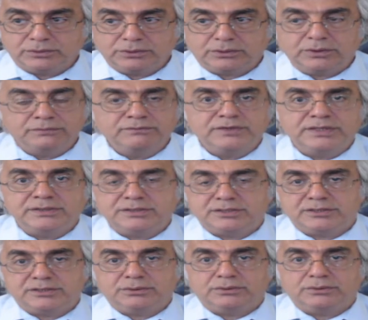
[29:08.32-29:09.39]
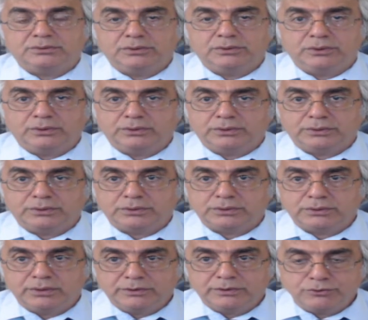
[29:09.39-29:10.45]
convince you
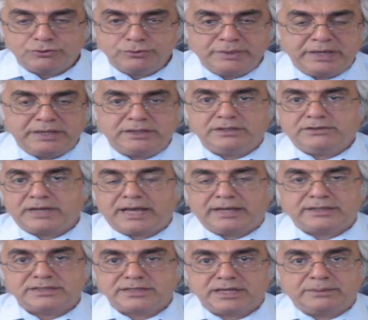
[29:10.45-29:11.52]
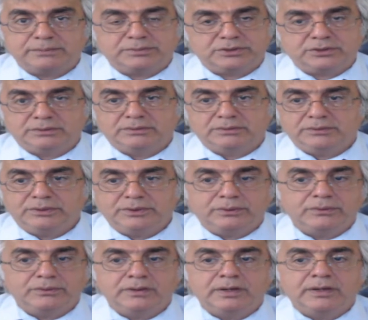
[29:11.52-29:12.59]
or to make it accept.
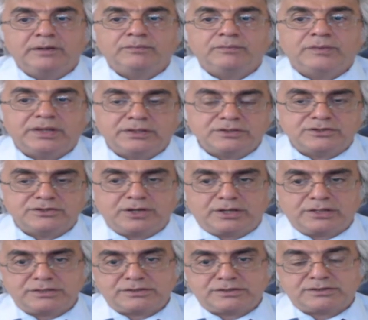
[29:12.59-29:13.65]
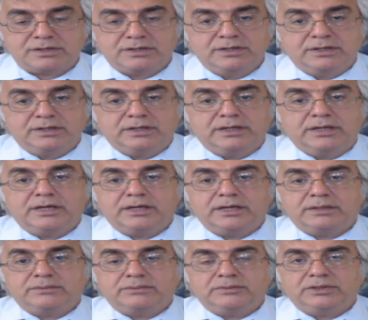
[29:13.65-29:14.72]
No, it's just
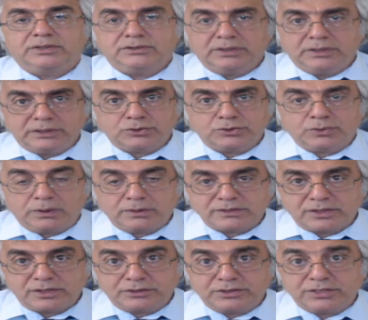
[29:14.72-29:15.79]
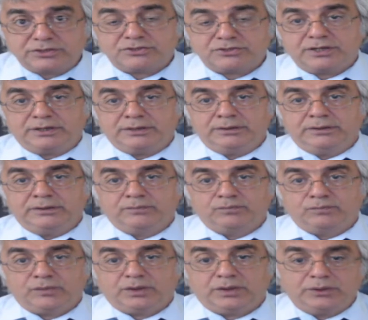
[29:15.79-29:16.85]
intellectual suggestion
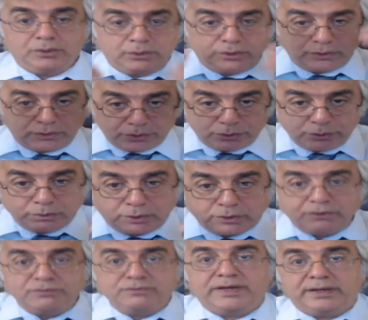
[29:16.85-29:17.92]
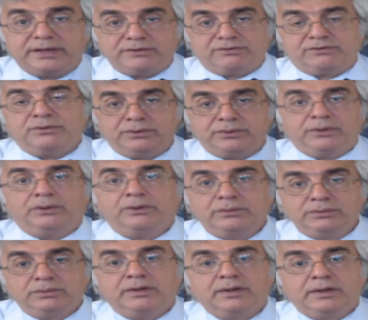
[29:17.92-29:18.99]
in order to motivate, you
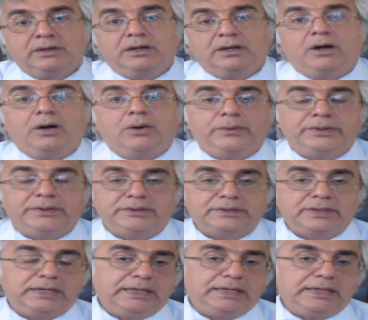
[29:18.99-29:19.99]
know, our